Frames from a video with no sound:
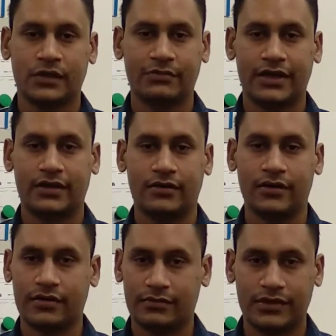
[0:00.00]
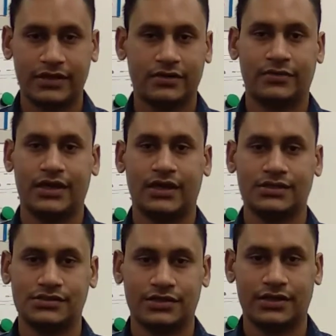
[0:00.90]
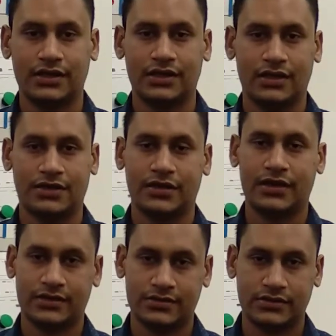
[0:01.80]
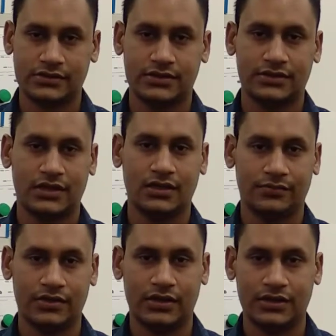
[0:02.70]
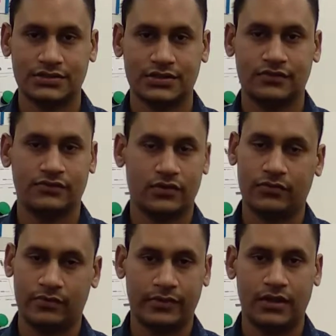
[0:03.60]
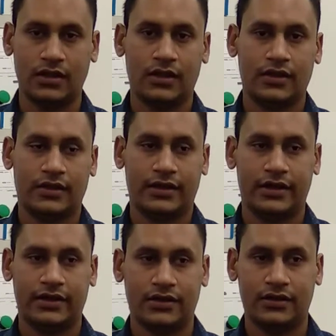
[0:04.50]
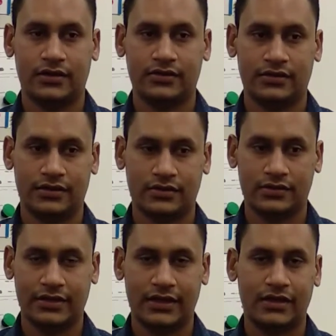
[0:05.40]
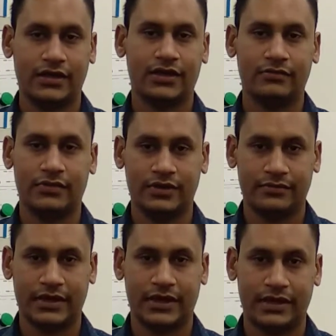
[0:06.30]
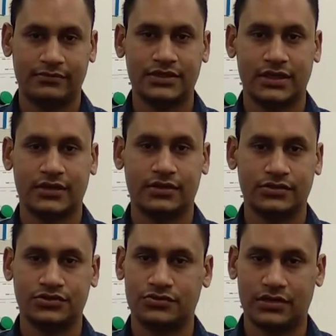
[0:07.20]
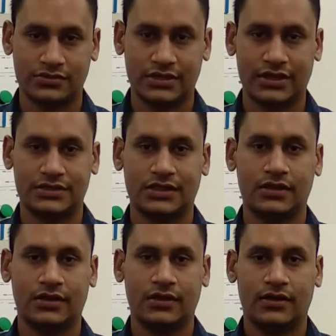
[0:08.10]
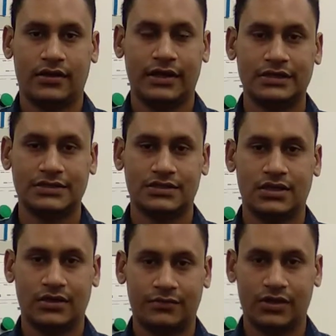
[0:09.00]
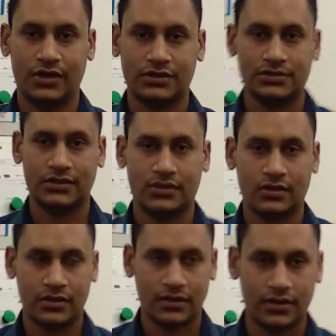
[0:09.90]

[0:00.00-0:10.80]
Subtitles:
I completed my engineering in electronics and telecommunication from Bhopal, and then I completed my Mtech 2018 in digital communication.